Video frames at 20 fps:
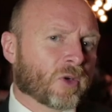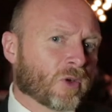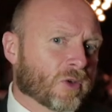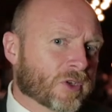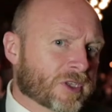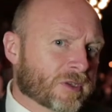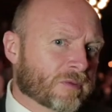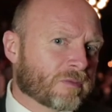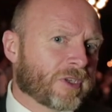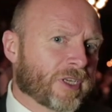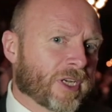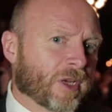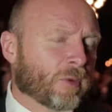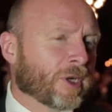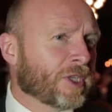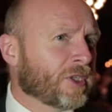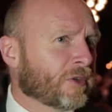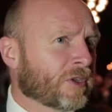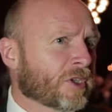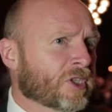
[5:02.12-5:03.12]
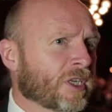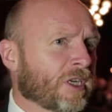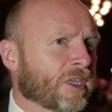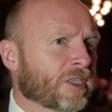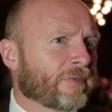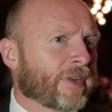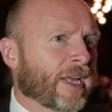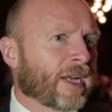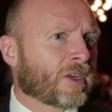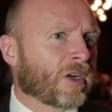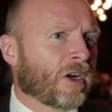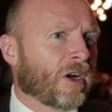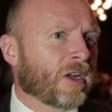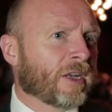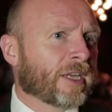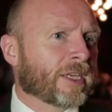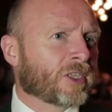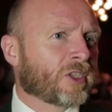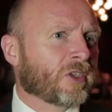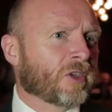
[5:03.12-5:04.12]
course, when you're the child of an
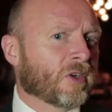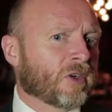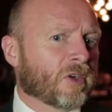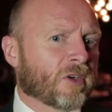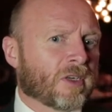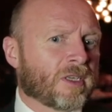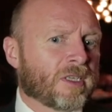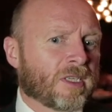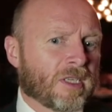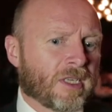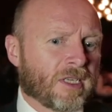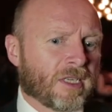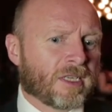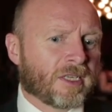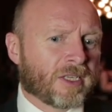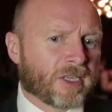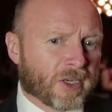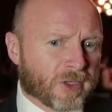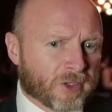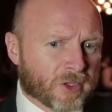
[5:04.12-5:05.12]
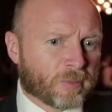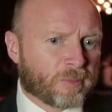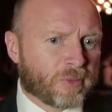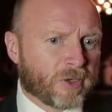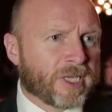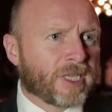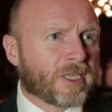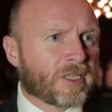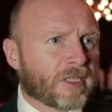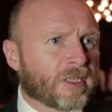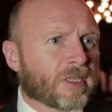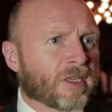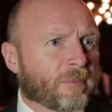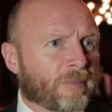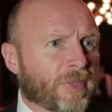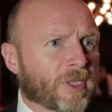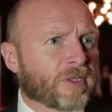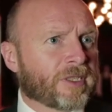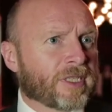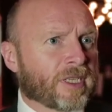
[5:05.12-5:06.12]
alcoholic, you're you're pretty good
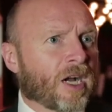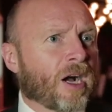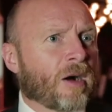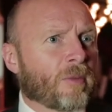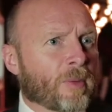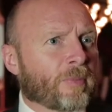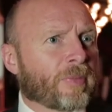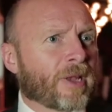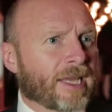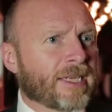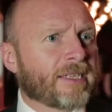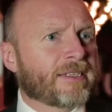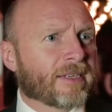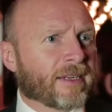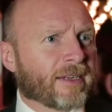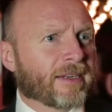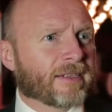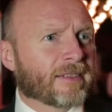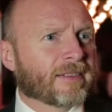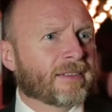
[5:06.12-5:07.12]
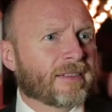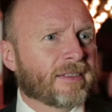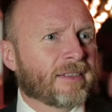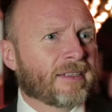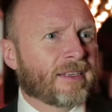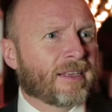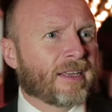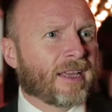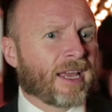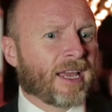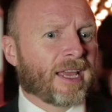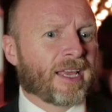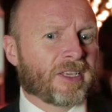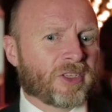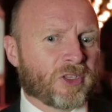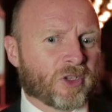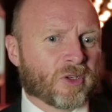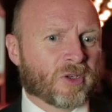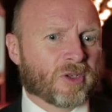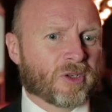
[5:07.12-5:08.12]
at building armor plating,
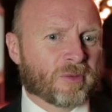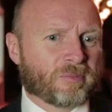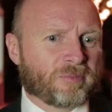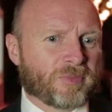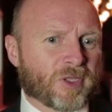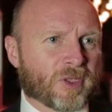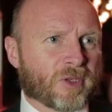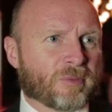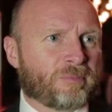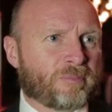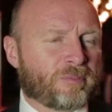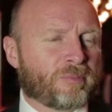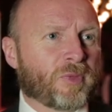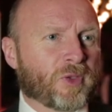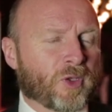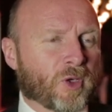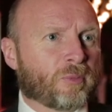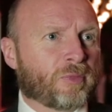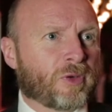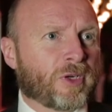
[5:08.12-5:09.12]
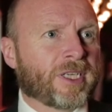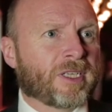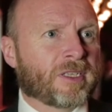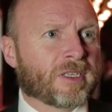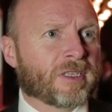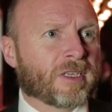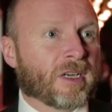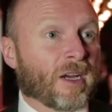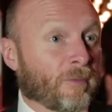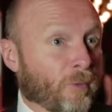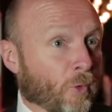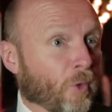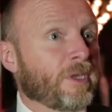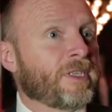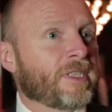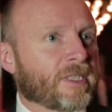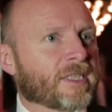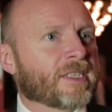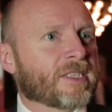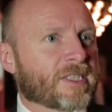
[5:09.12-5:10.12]
and you're pretty good at
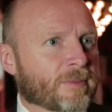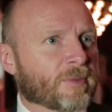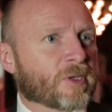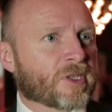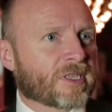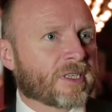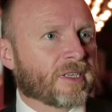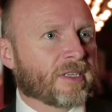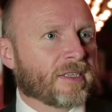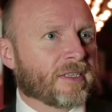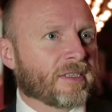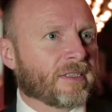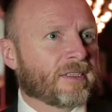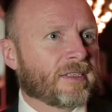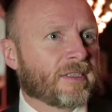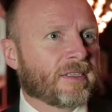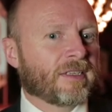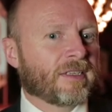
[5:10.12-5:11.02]
avoiding intimacy